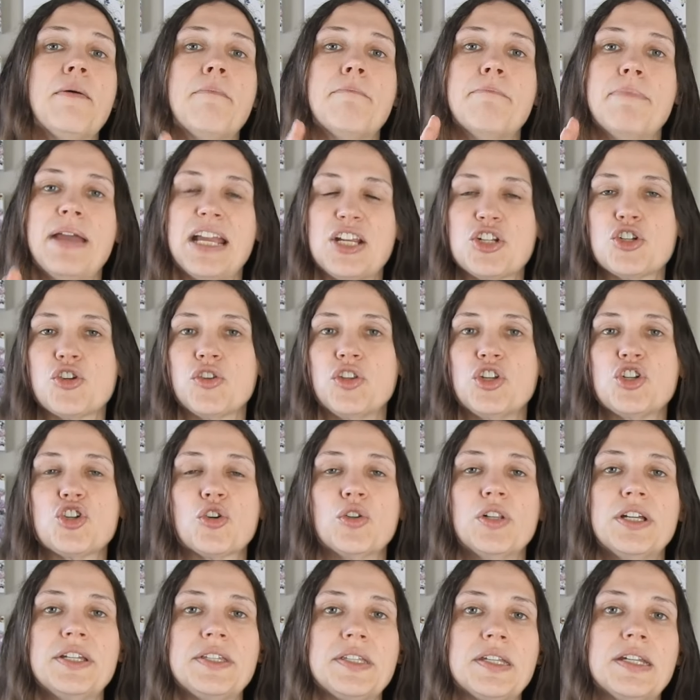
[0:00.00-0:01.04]
Make sure that
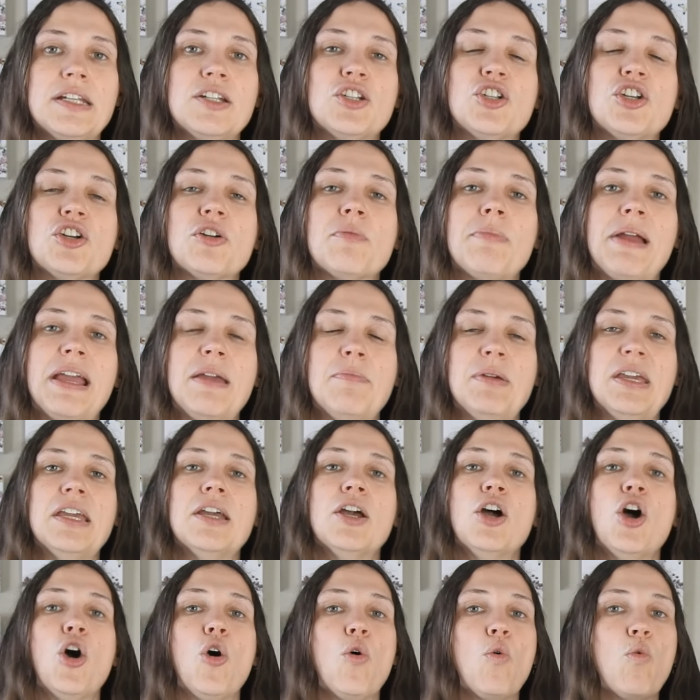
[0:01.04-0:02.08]
you're listening to your baby.
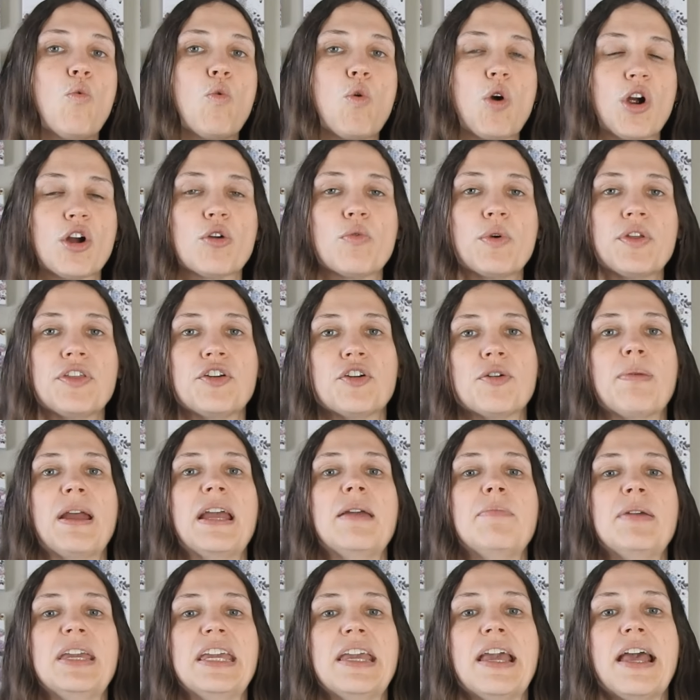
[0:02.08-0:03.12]
Work with your
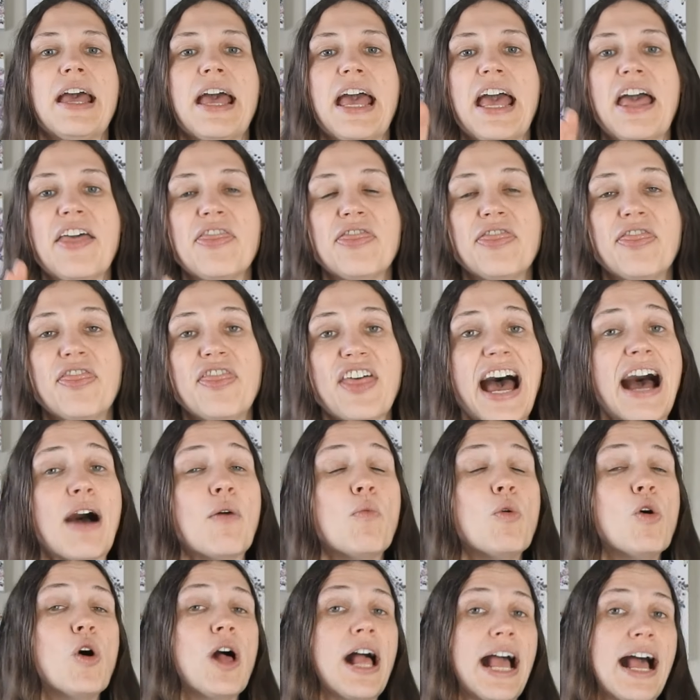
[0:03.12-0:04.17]
baby, and
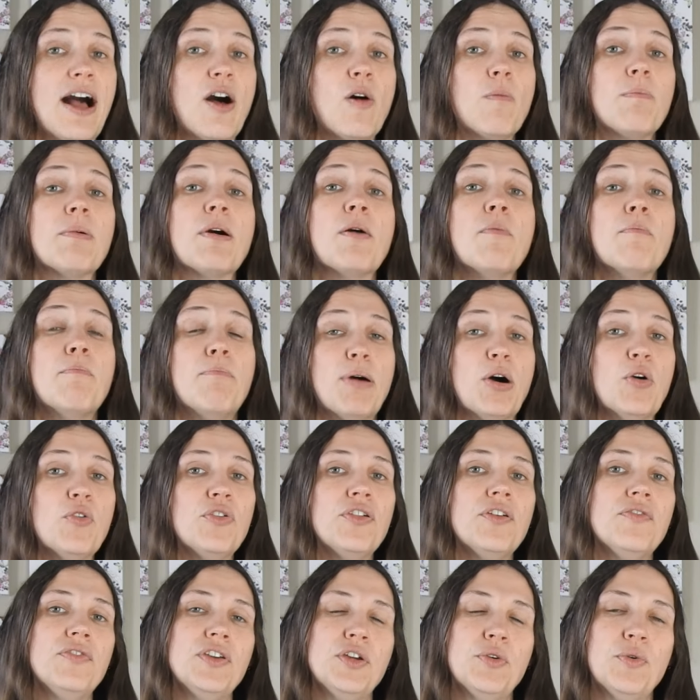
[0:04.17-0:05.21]
that will help
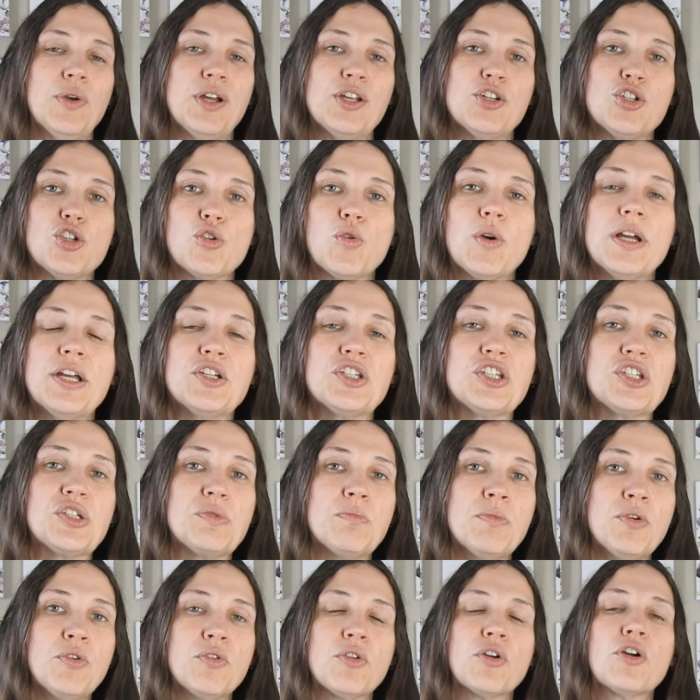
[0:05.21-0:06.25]
both of you enjoy a
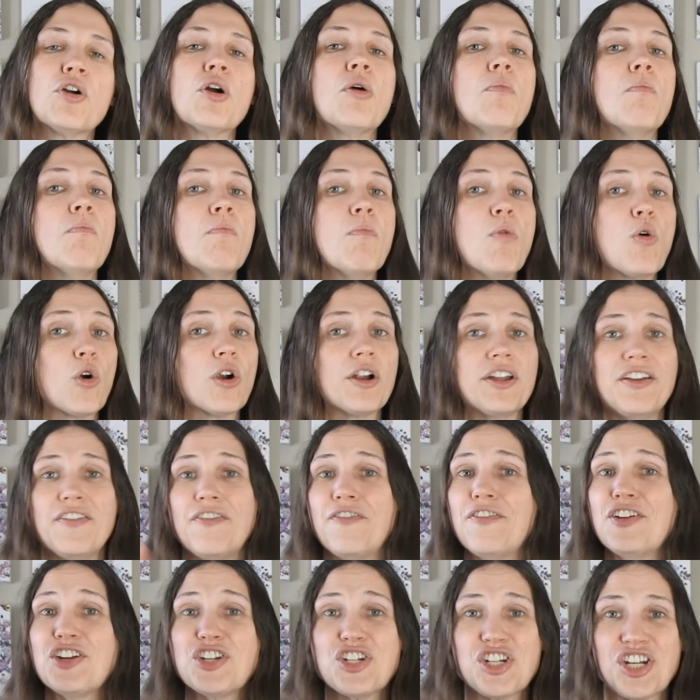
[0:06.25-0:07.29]
smoother, more
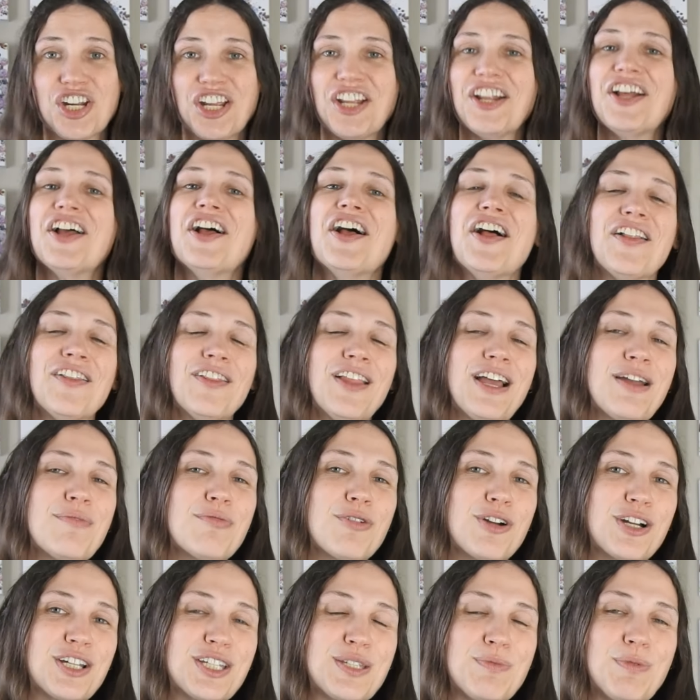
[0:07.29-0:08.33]
efficient
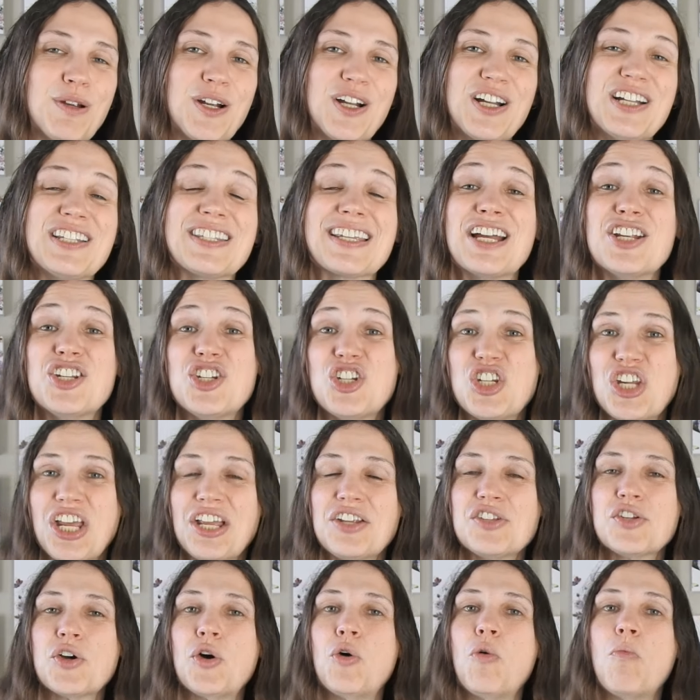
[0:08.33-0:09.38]
labor experience, a
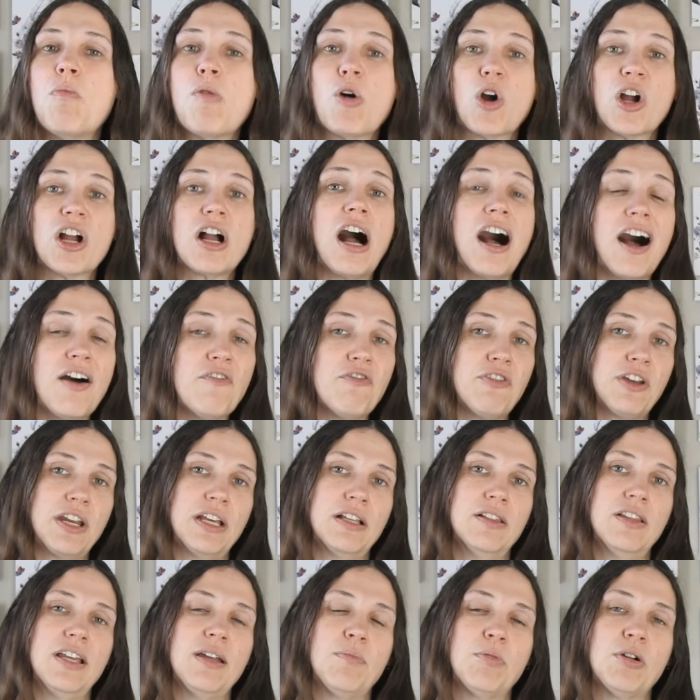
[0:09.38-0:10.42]
gentle, more
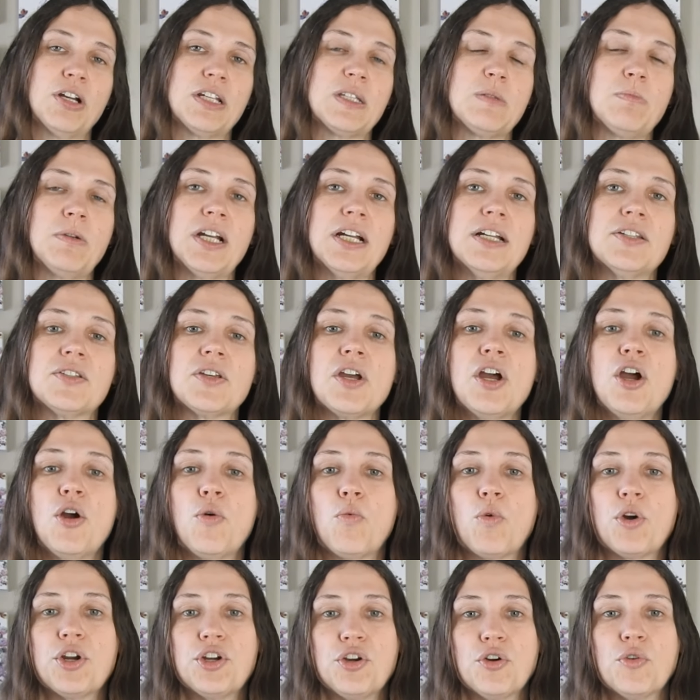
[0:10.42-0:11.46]
confident labor experience
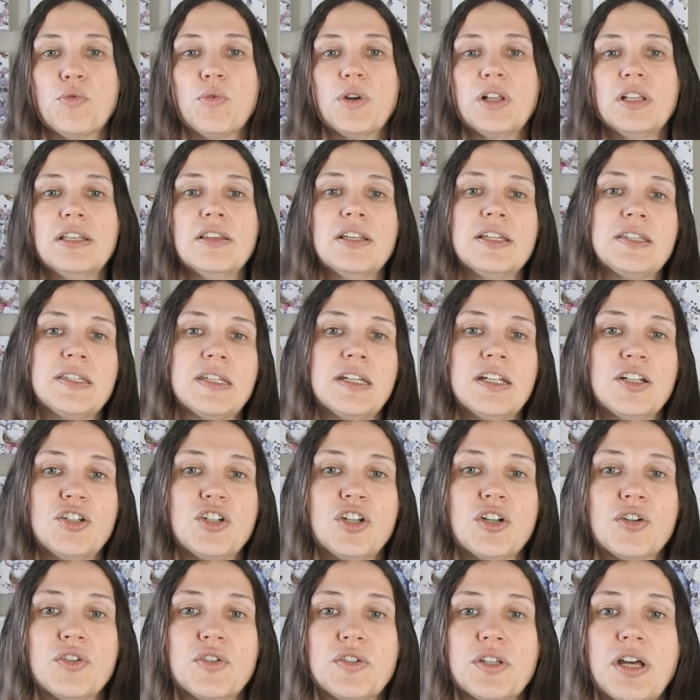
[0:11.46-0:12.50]
where you're really listening
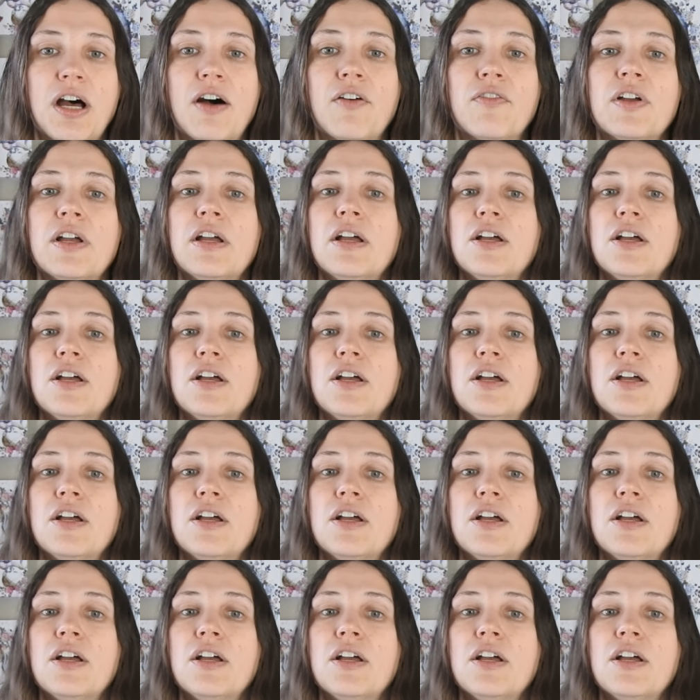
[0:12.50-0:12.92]
to yourself.